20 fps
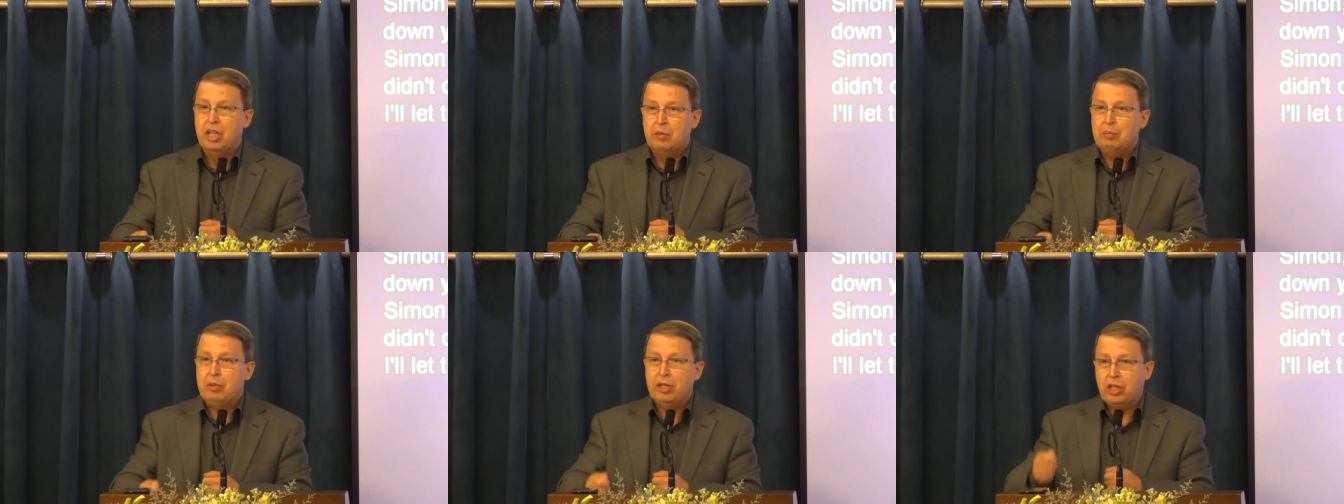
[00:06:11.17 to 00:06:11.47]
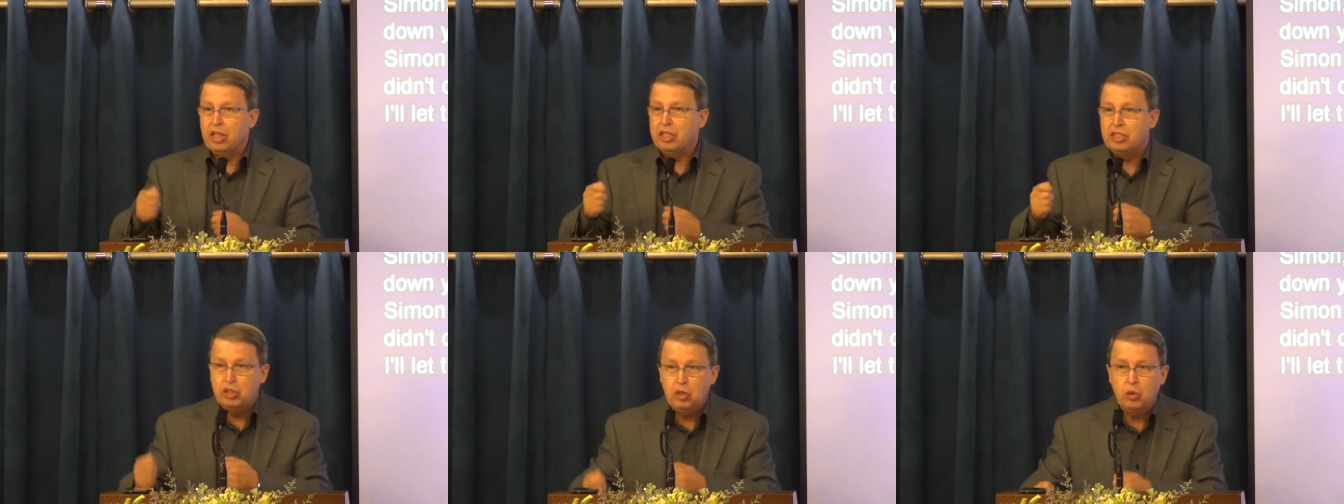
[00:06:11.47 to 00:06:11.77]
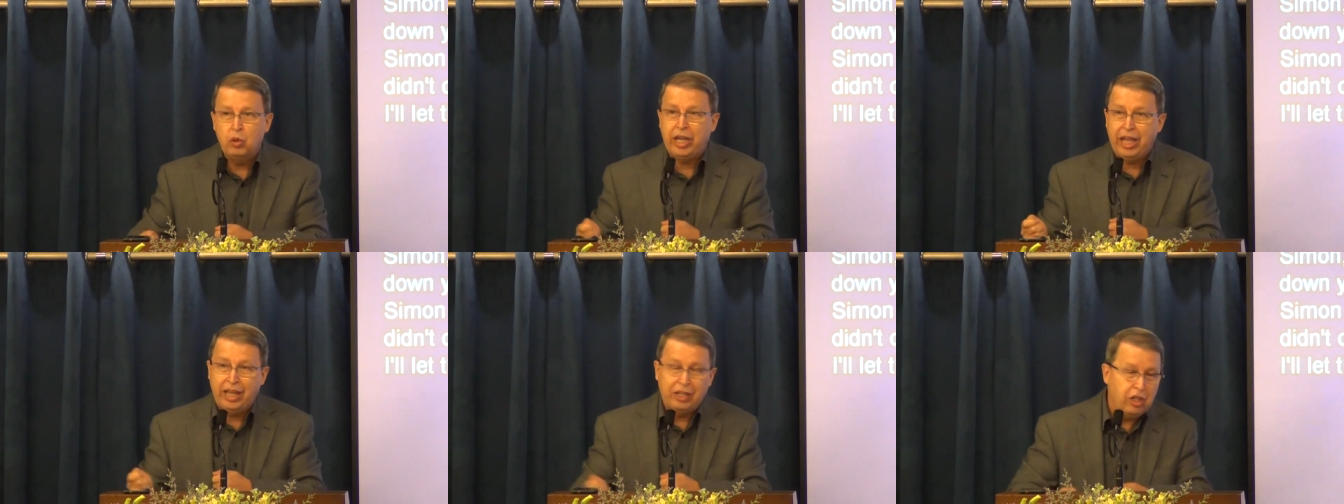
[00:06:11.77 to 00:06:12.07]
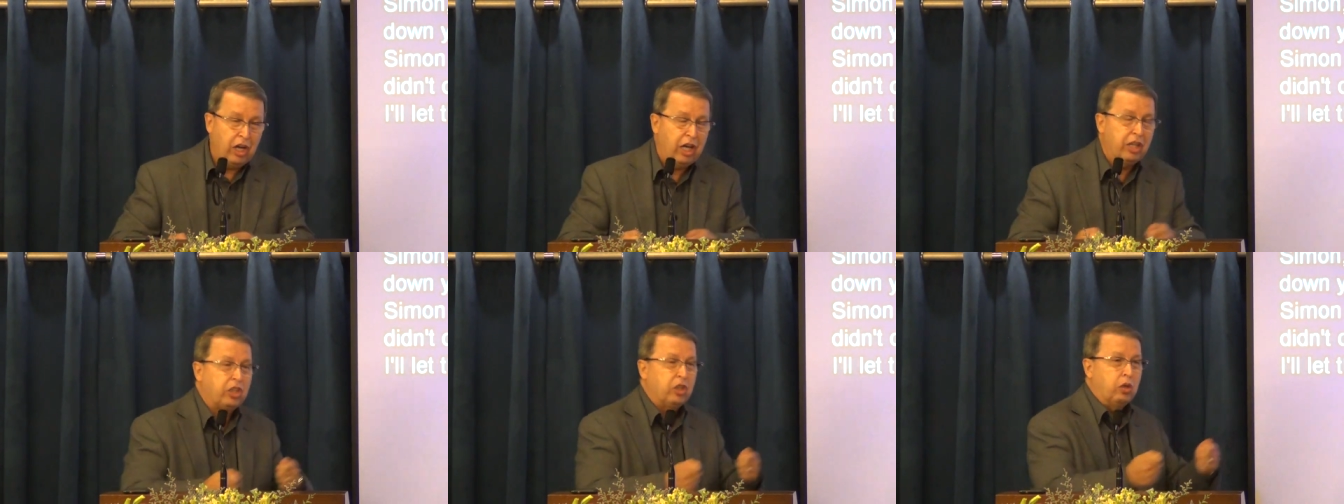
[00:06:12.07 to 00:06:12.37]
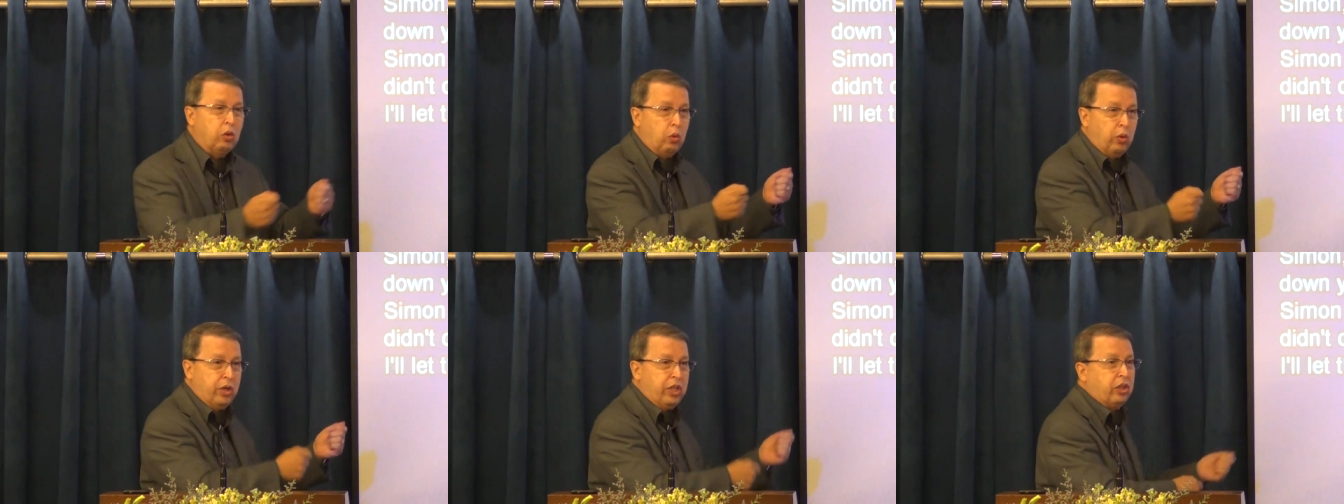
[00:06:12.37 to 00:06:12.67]
because you cannot
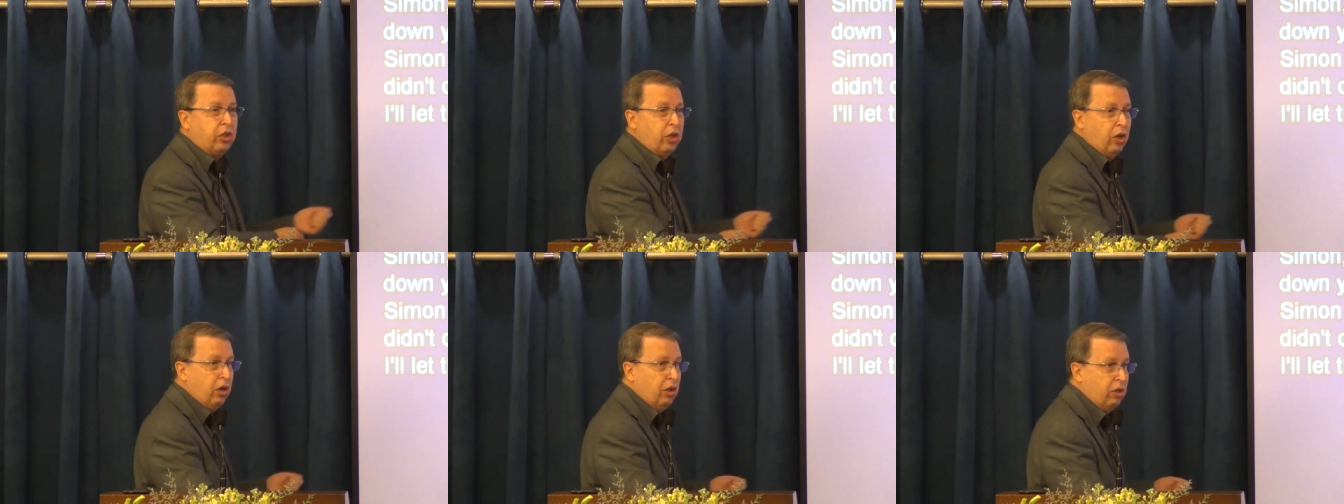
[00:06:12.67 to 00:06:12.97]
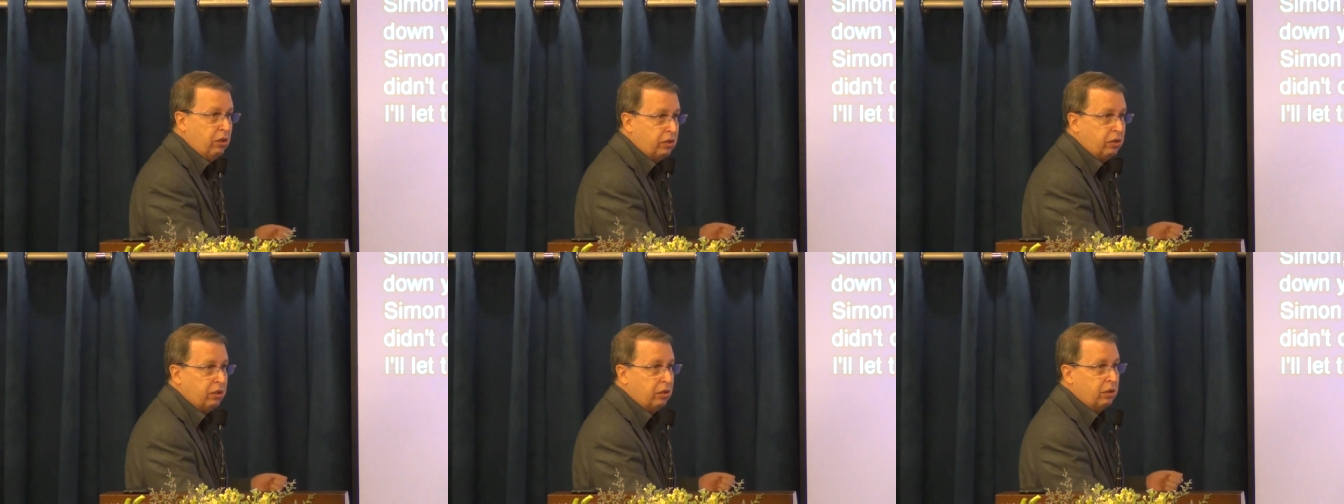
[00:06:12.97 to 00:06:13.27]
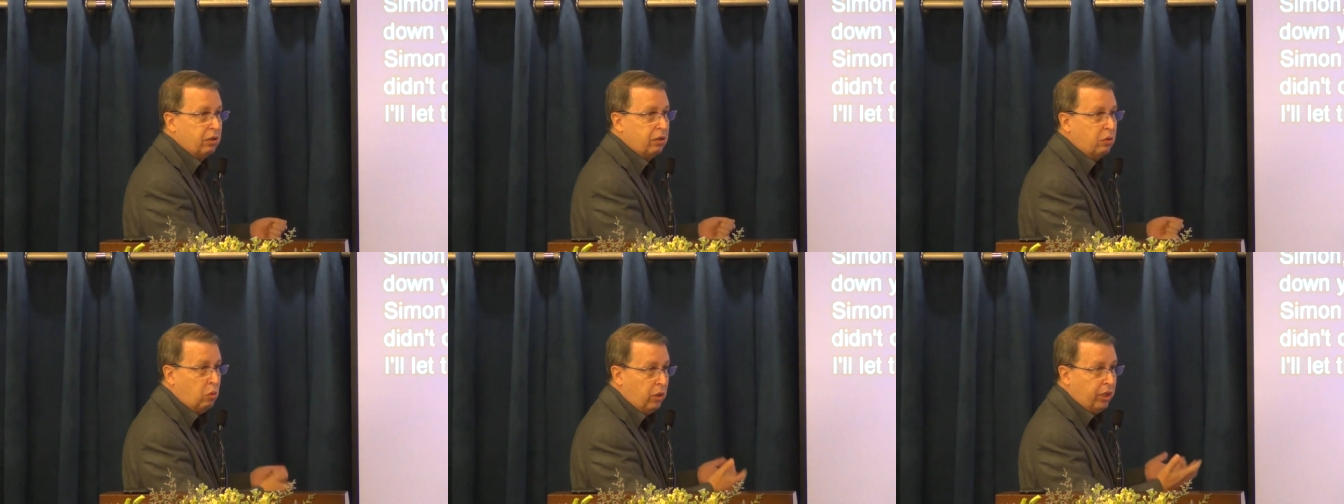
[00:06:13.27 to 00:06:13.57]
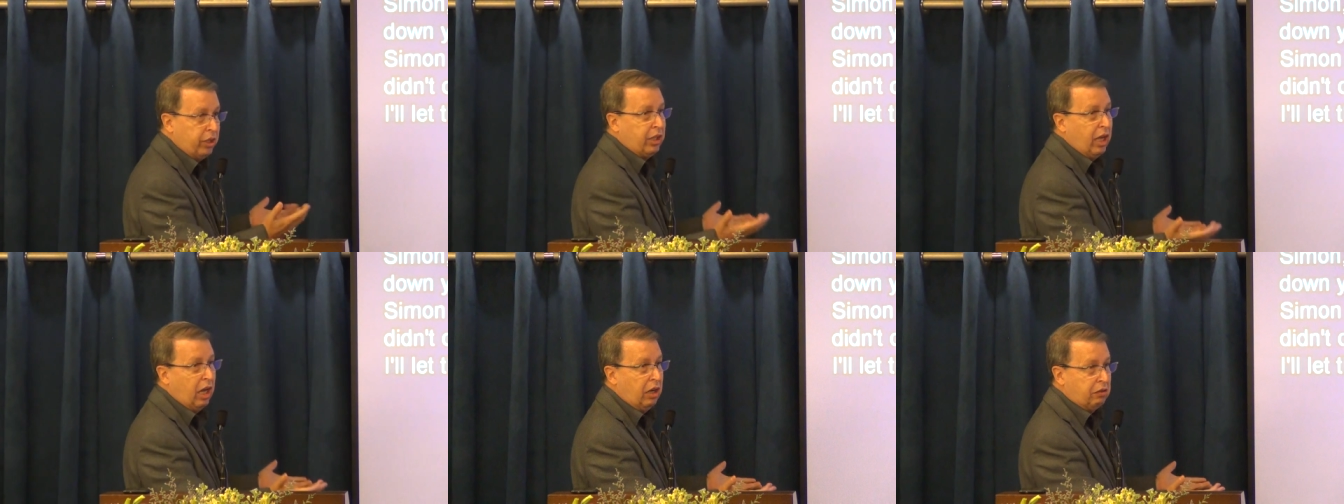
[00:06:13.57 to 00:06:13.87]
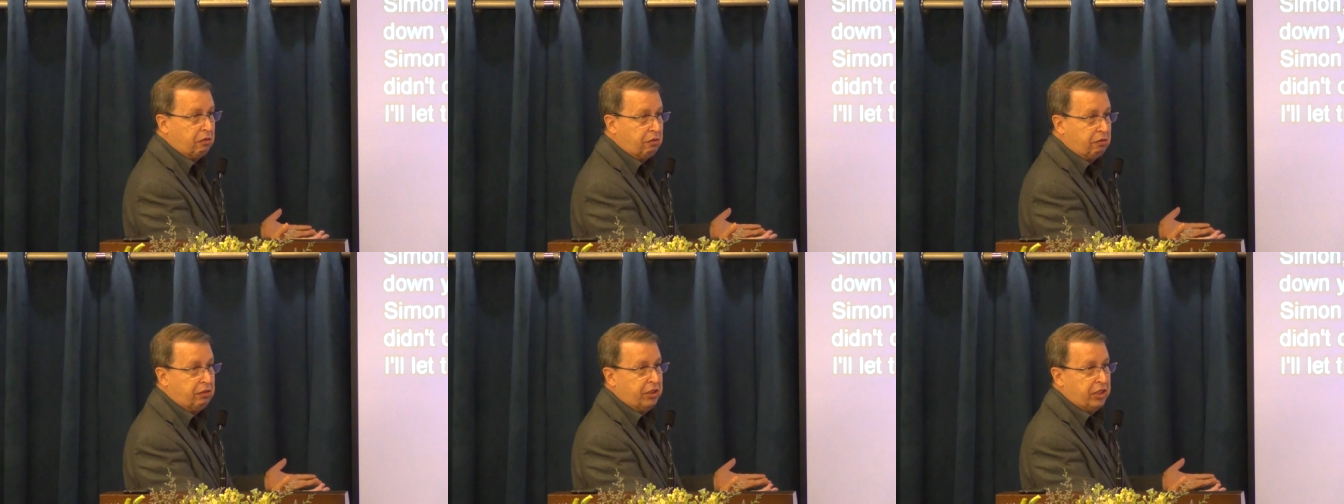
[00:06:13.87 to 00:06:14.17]
return
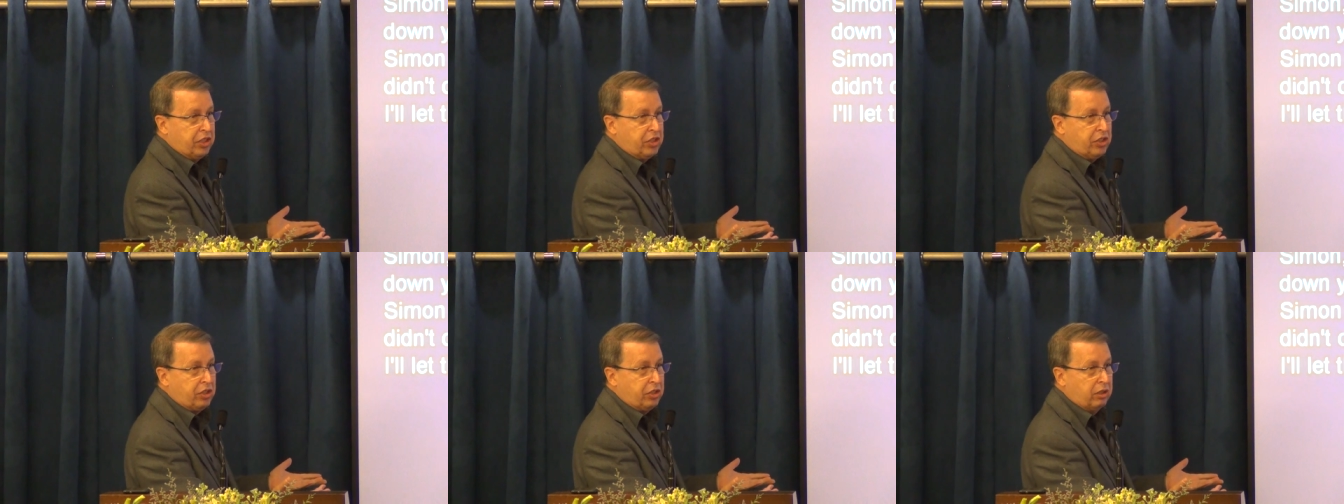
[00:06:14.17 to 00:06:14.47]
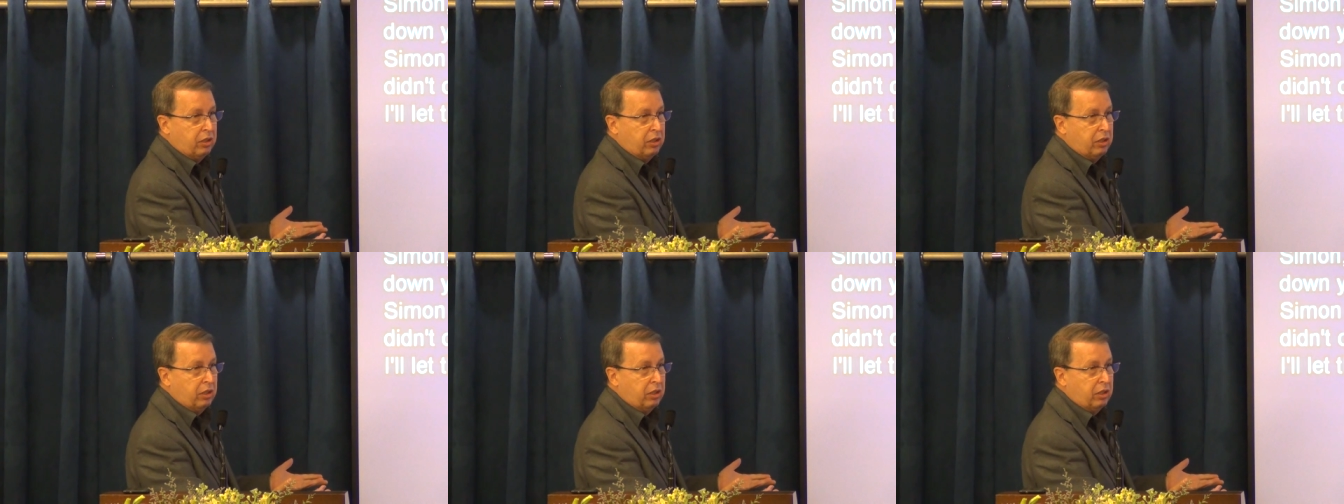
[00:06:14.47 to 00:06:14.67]
without fish.